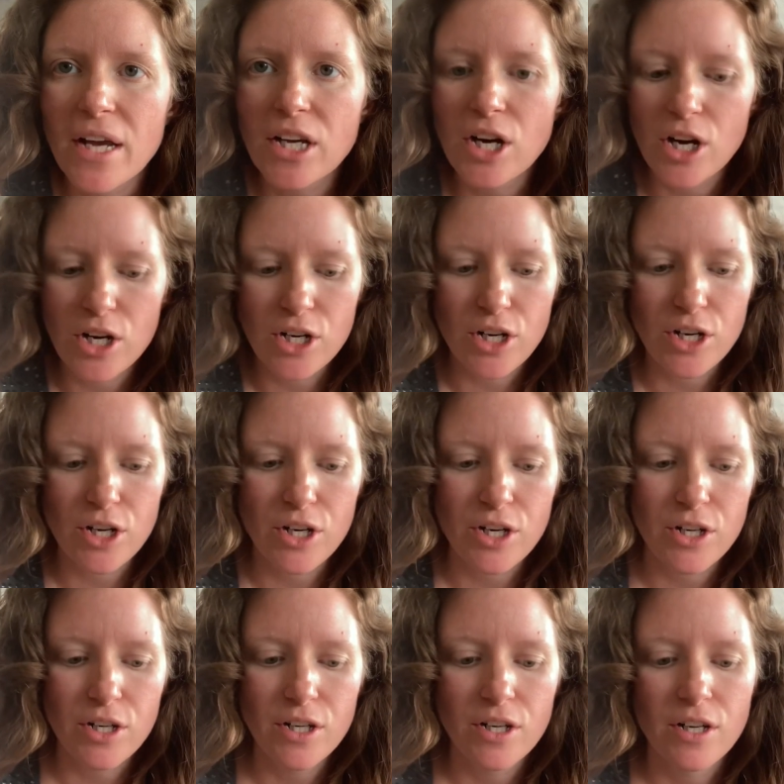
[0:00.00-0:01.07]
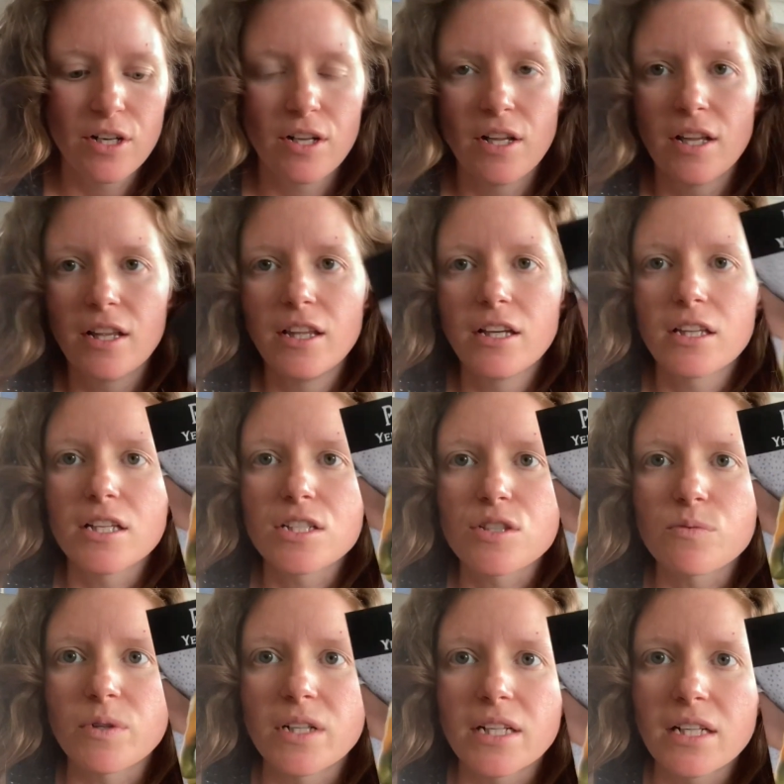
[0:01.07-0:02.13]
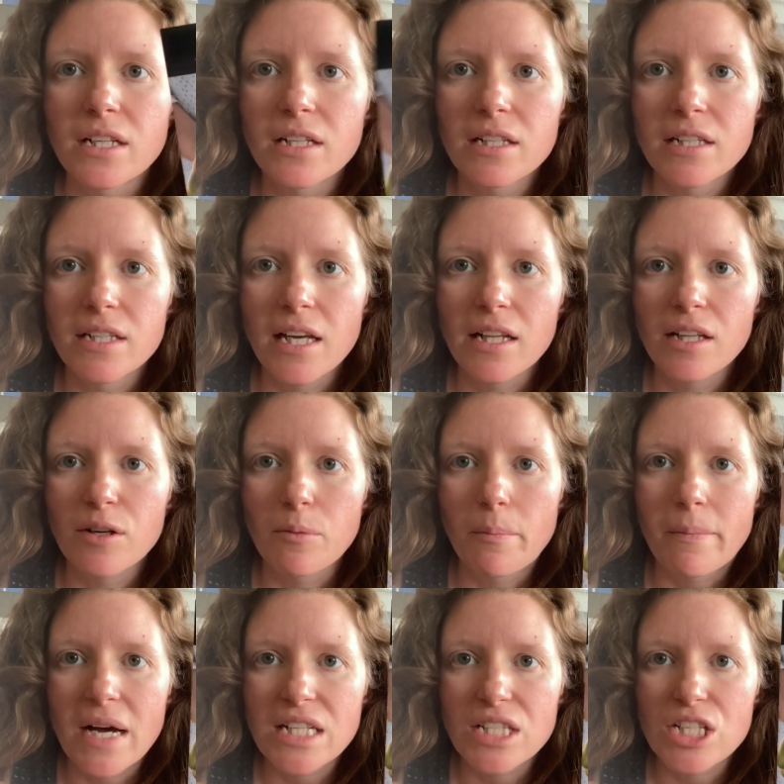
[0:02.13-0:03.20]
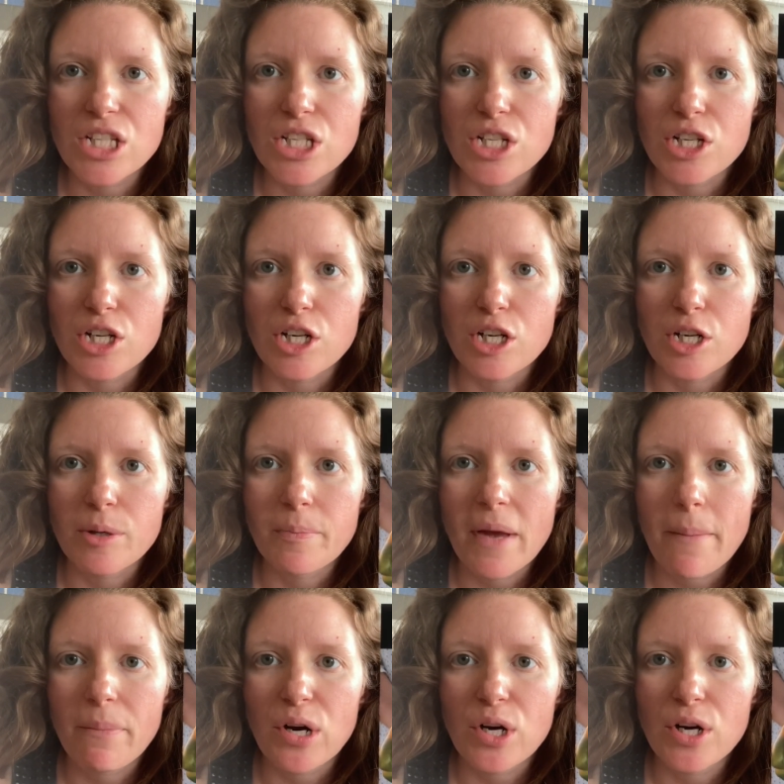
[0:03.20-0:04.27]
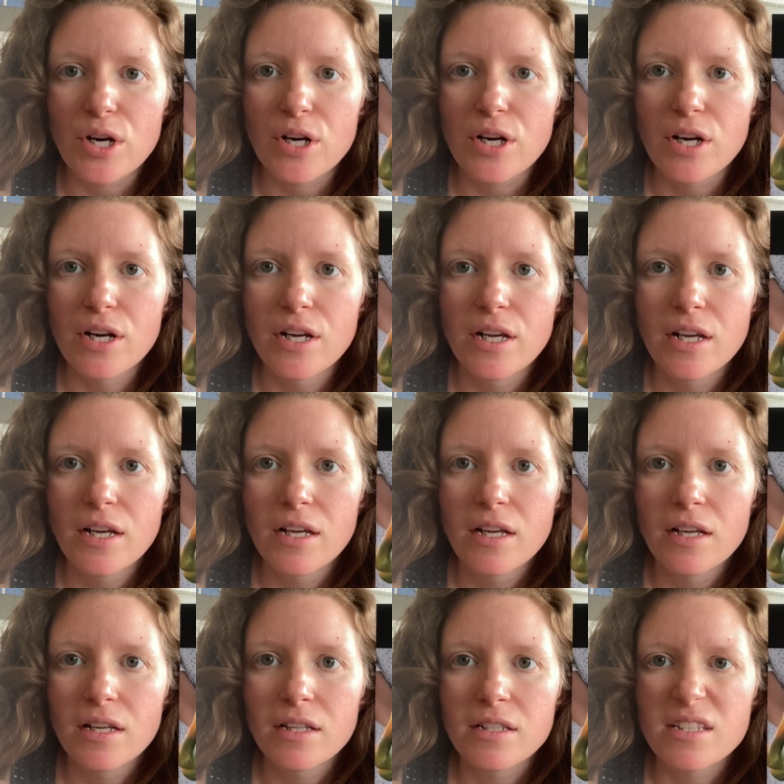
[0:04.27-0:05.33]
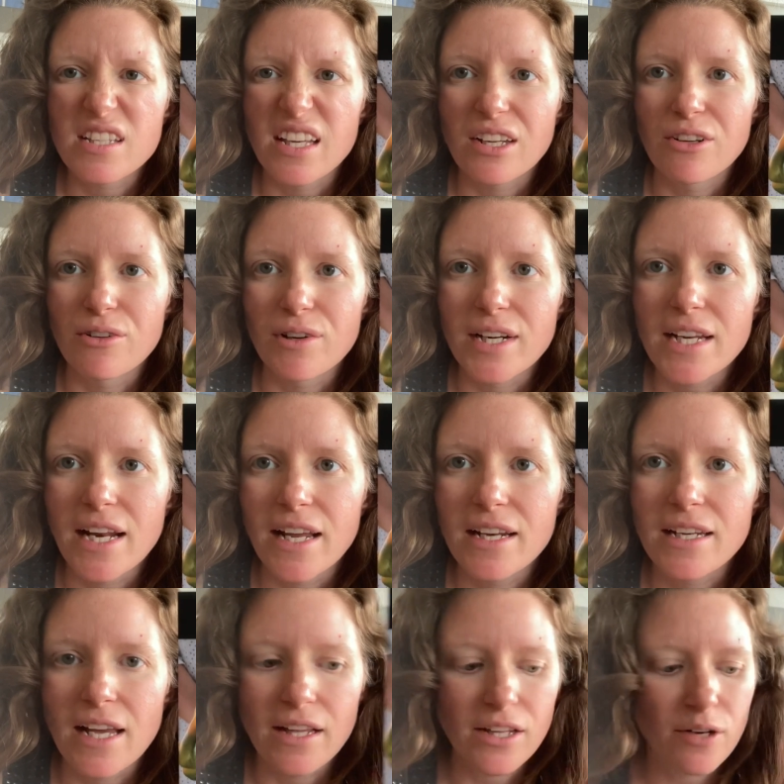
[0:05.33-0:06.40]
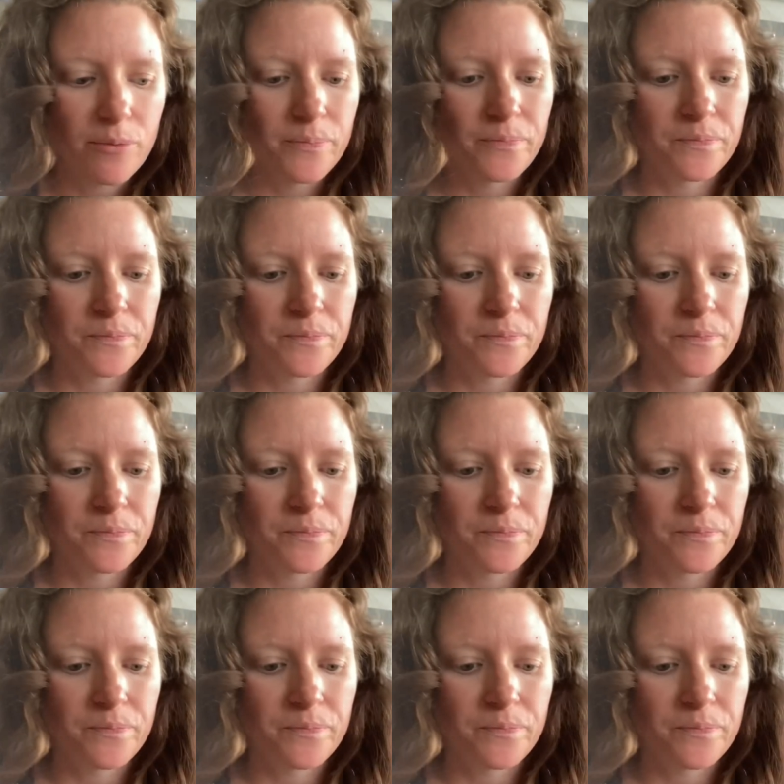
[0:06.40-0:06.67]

Gardner, Look at this one, yellow monster pepper. It's like green and yellow.